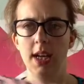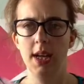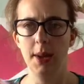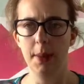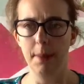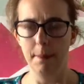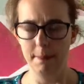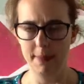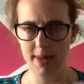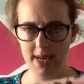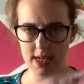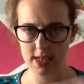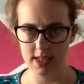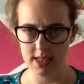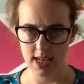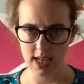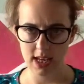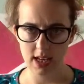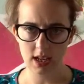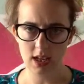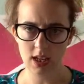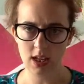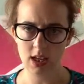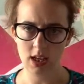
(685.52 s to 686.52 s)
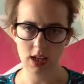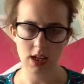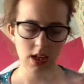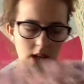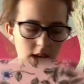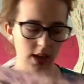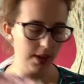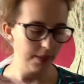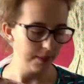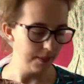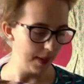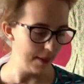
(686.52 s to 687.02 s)
mixing
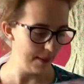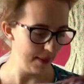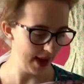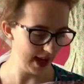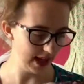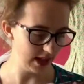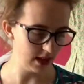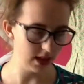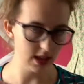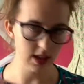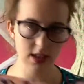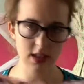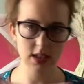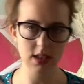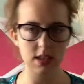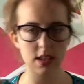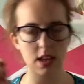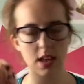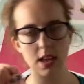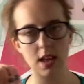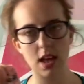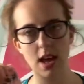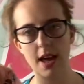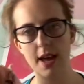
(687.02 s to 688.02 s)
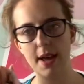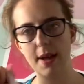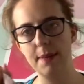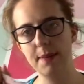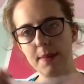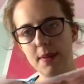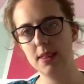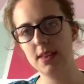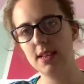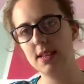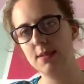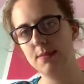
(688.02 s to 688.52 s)
my patterns
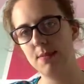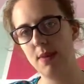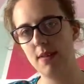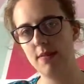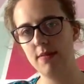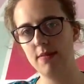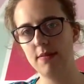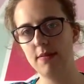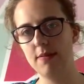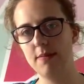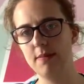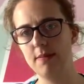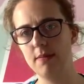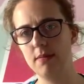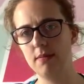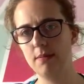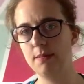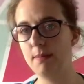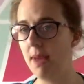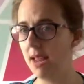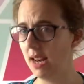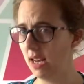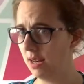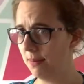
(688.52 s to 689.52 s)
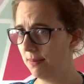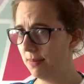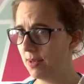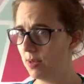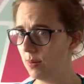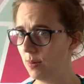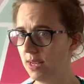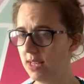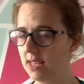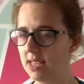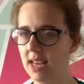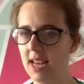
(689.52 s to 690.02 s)
this month mainly
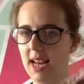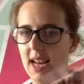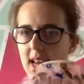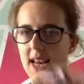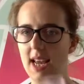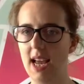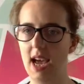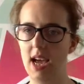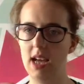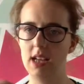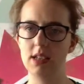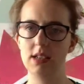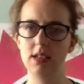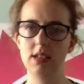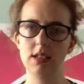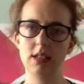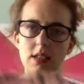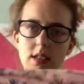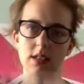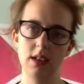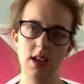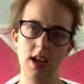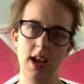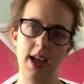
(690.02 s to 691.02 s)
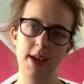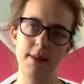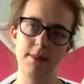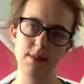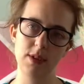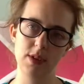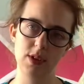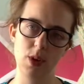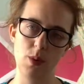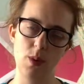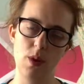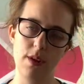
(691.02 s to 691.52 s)
between Tilly and
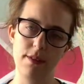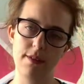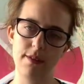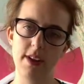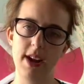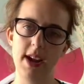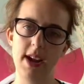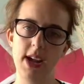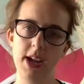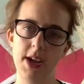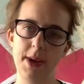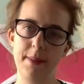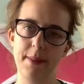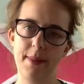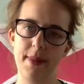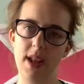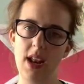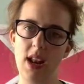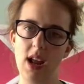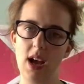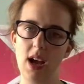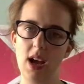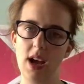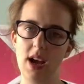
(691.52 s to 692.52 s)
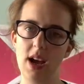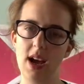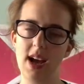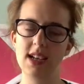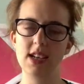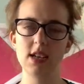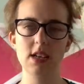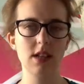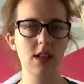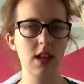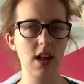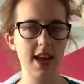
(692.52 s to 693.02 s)
Sew Over It, but I
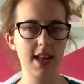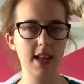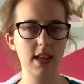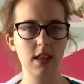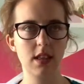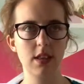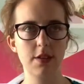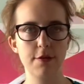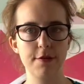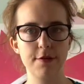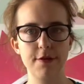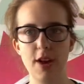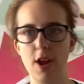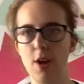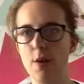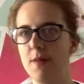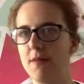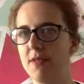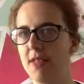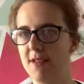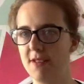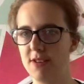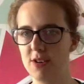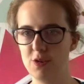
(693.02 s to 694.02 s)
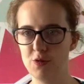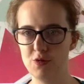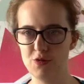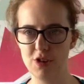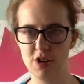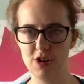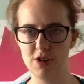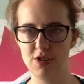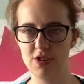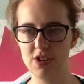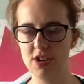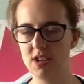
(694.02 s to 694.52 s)
just like the flow of their
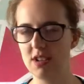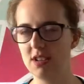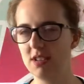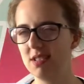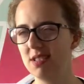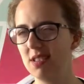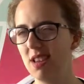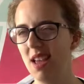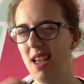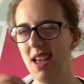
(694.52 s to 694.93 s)
instructions.